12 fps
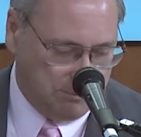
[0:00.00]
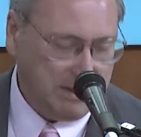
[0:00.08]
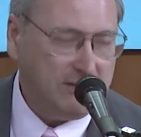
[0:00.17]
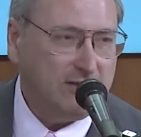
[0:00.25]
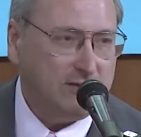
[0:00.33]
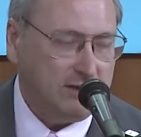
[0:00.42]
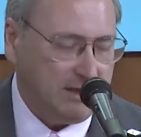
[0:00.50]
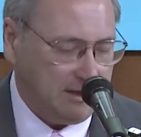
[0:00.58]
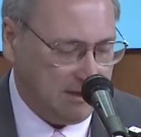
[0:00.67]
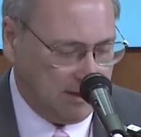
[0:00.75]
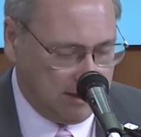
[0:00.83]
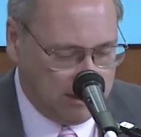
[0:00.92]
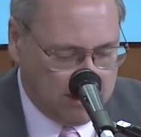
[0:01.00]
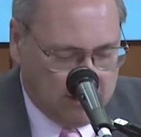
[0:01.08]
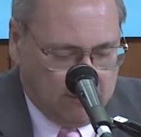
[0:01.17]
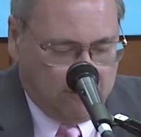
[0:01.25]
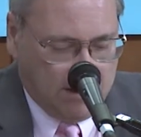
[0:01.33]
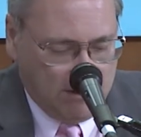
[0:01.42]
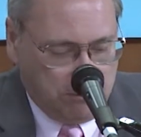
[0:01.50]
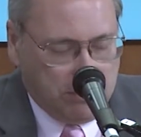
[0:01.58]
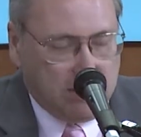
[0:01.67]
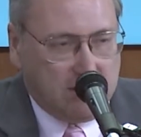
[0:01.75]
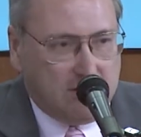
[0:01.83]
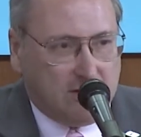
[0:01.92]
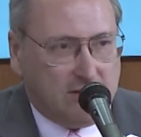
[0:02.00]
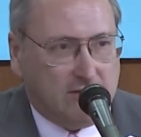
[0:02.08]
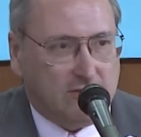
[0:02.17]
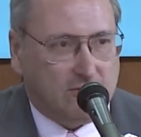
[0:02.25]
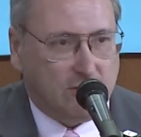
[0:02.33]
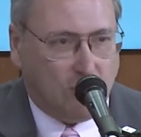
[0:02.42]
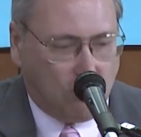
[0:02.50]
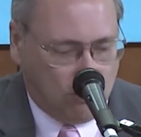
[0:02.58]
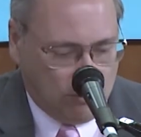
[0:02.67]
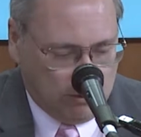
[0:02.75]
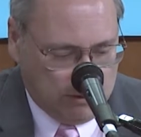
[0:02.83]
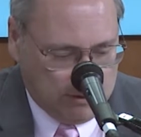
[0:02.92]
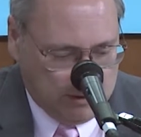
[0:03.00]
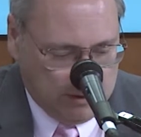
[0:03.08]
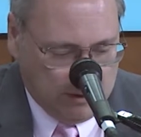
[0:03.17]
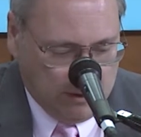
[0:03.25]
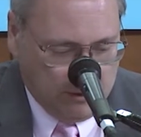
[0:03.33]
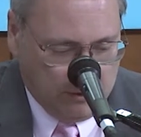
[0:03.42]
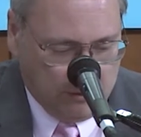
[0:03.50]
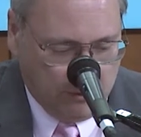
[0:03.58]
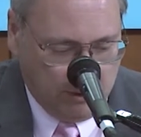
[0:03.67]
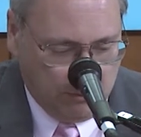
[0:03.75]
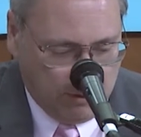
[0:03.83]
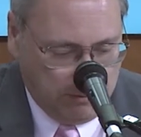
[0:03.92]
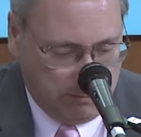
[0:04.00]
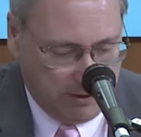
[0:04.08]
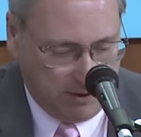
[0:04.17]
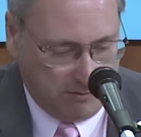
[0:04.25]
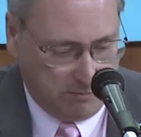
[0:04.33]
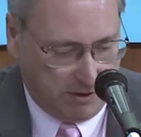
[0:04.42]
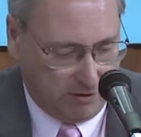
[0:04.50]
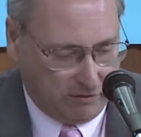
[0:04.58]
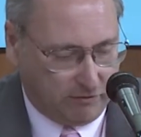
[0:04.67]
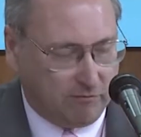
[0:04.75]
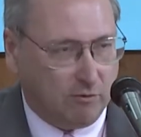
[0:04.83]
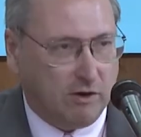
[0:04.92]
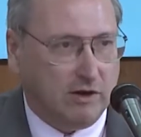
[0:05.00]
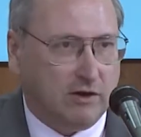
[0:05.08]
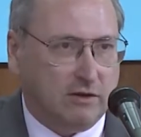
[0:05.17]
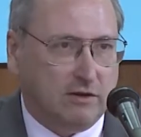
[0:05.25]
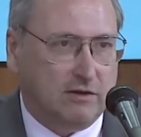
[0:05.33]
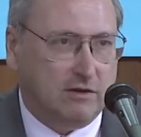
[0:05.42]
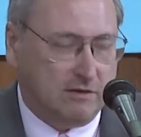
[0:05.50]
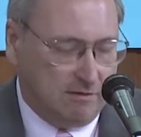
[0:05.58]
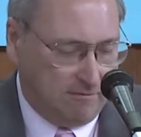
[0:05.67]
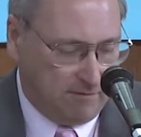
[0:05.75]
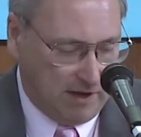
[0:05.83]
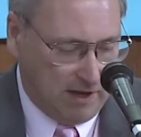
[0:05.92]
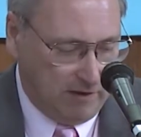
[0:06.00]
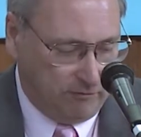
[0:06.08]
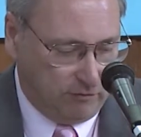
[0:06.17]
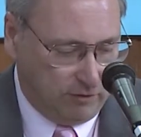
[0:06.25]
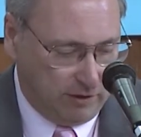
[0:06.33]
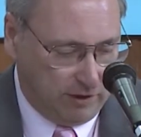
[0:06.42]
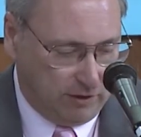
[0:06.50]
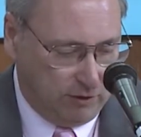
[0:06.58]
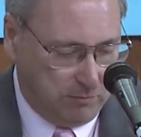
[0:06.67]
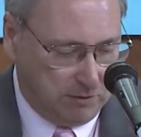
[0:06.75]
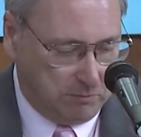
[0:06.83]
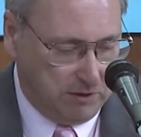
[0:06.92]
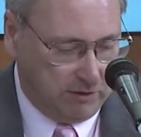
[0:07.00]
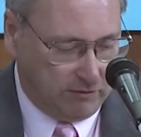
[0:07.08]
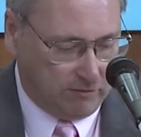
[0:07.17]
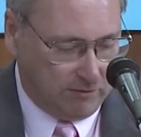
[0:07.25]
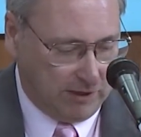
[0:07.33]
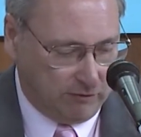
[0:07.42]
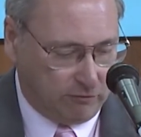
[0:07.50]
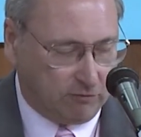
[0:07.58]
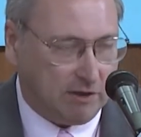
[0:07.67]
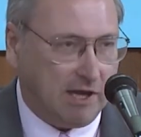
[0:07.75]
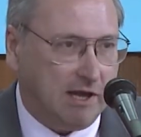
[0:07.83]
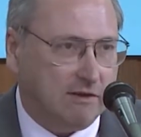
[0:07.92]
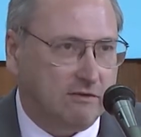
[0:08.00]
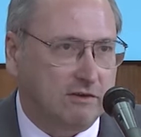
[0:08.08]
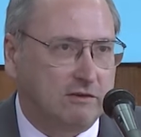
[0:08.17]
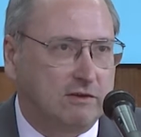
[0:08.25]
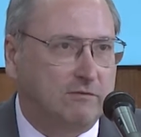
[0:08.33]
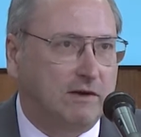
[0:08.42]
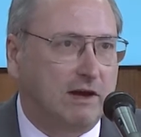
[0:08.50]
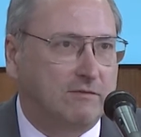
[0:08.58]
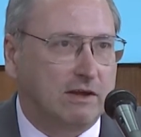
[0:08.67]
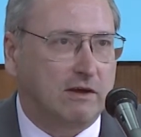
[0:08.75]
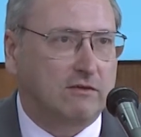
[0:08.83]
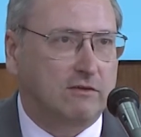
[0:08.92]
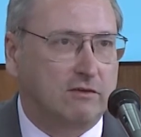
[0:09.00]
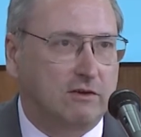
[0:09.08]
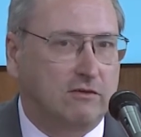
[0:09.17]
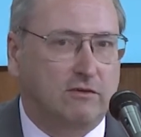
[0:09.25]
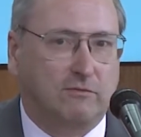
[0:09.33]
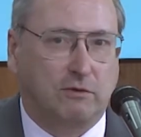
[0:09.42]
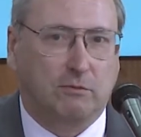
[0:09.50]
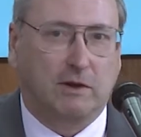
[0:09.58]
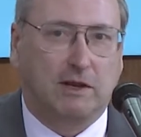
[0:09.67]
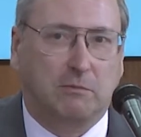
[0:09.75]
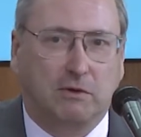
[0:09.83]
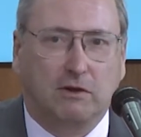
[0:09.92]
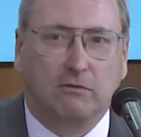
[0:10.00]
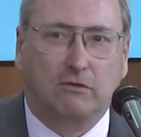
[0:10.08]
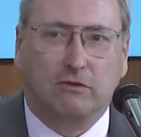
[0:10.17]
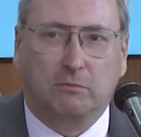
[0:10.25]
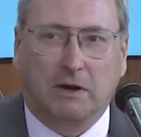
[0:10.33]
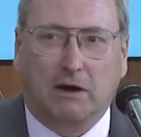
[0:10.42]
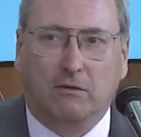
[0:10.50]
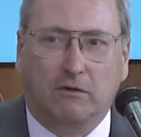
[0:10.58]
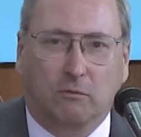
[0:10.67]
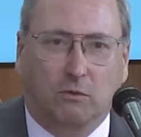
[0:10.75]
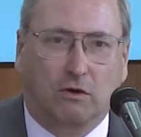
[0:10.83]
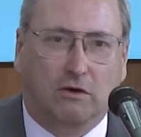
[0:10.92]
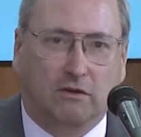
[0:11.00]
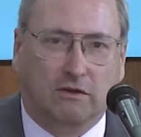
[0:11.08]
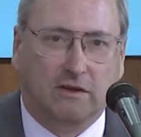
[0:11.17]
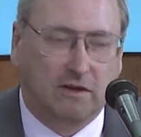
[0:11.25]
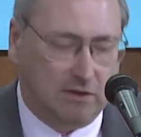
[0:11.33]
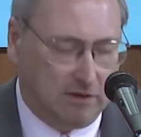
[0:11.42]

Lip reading: Basically, 5 billion tons of coal, 31 billion barrels of oil, 5 trillion cubic meters of natural gas, 65,000 tons of uranium are used to power the world.